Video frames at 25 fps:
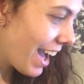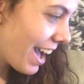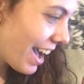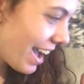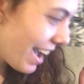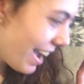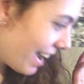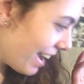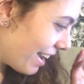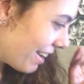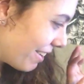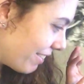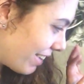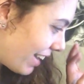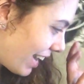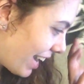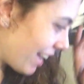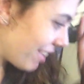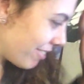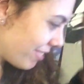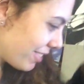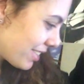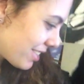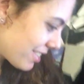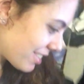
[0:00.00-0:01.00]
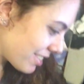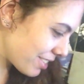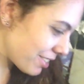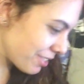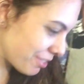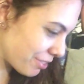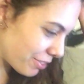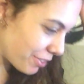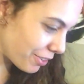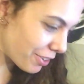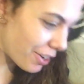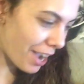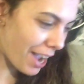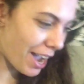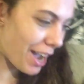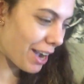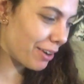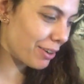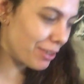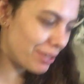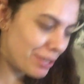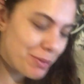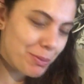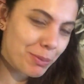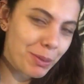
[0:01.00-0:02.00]
I have listened to 4
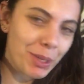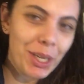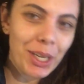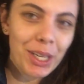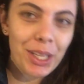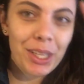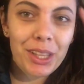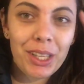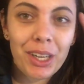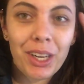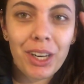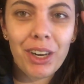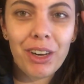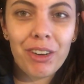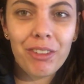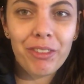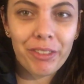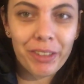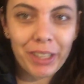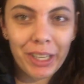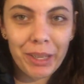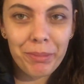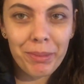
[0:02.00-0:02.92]
hours worth of Ready